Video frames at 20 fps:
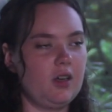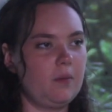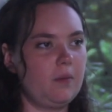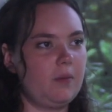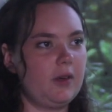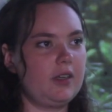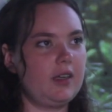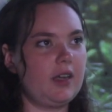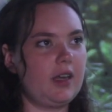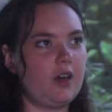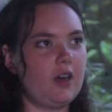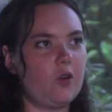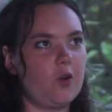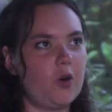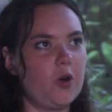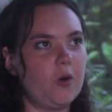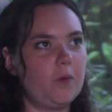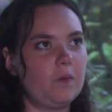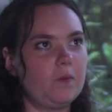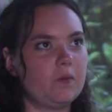But
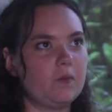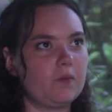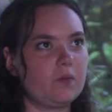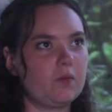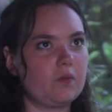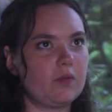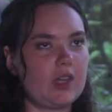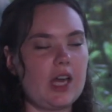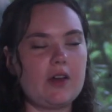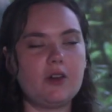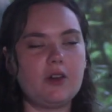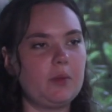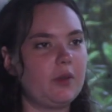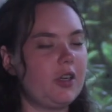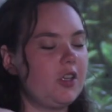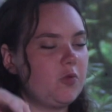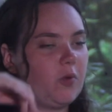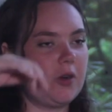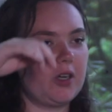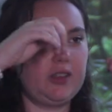now
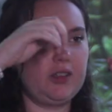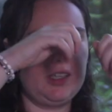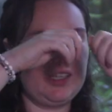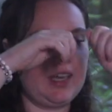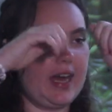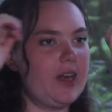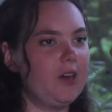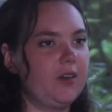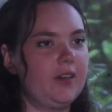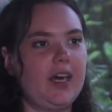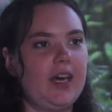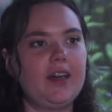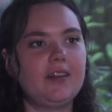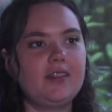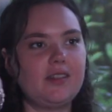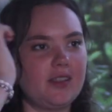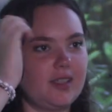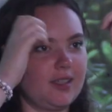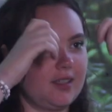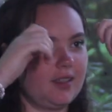everybody's wearing like hair
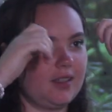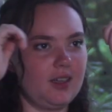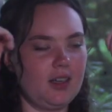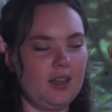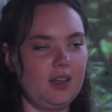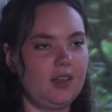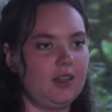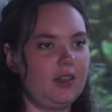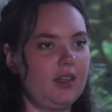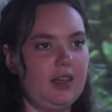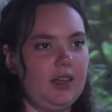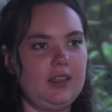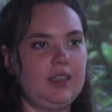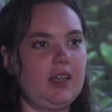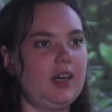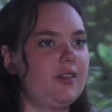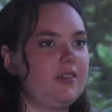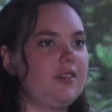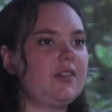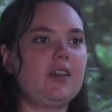nets. Like
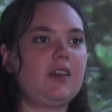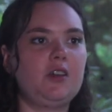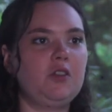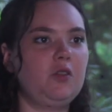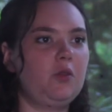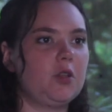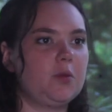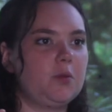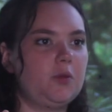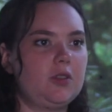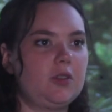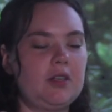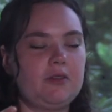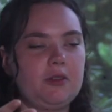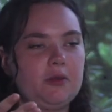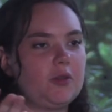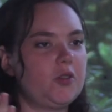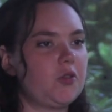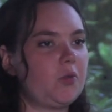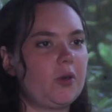now it's like normal,
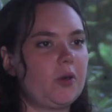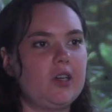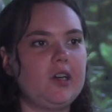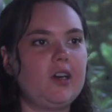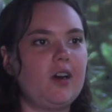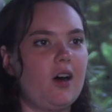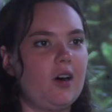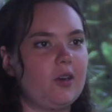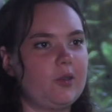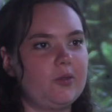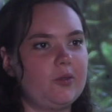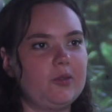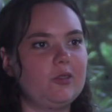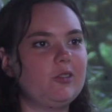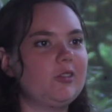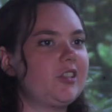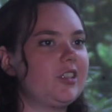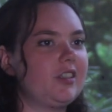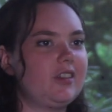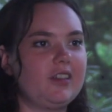everyone's wearing
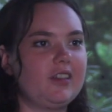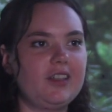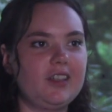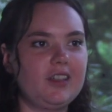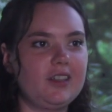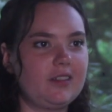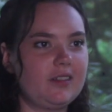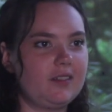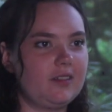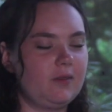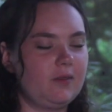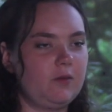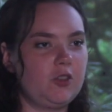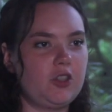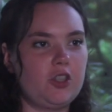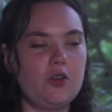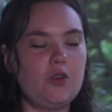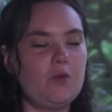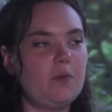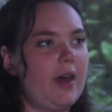goggles and like
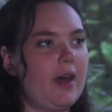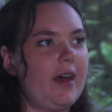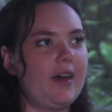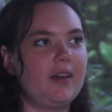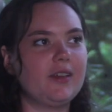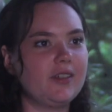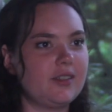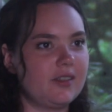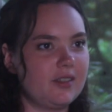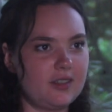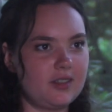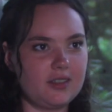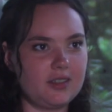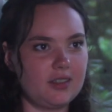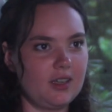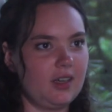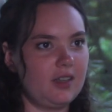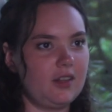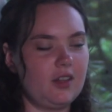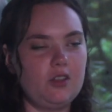2 masks.
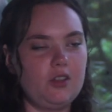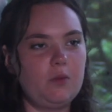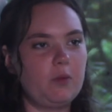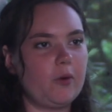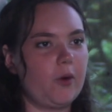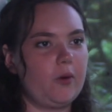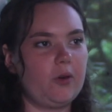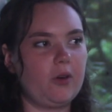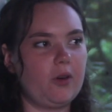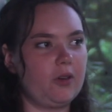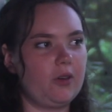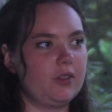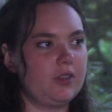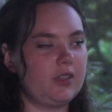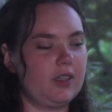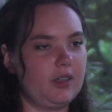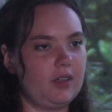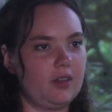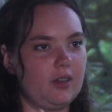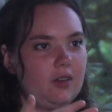The new protocol is
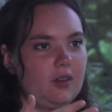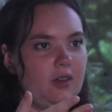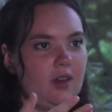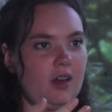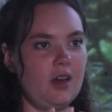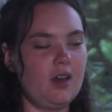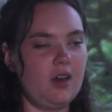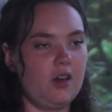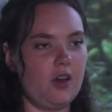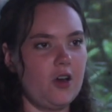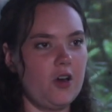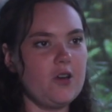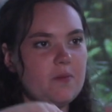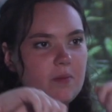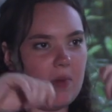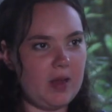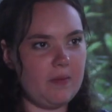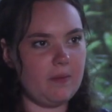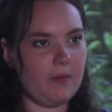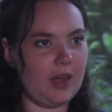like a
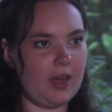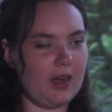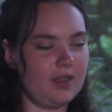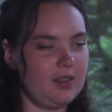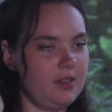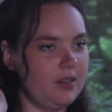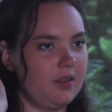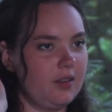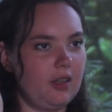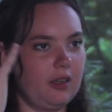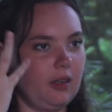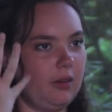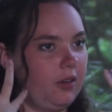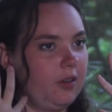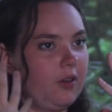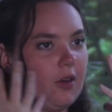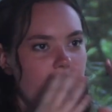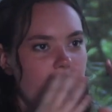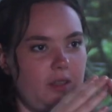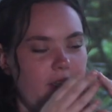homemade mask and then
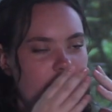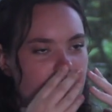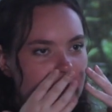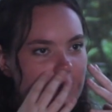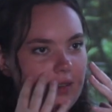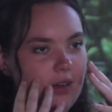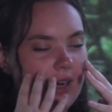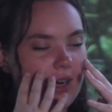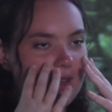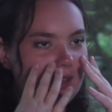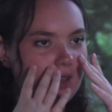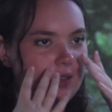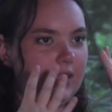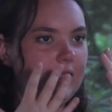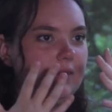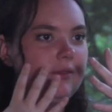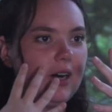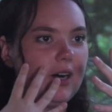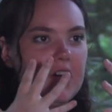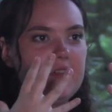like an
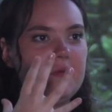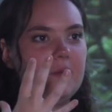I-95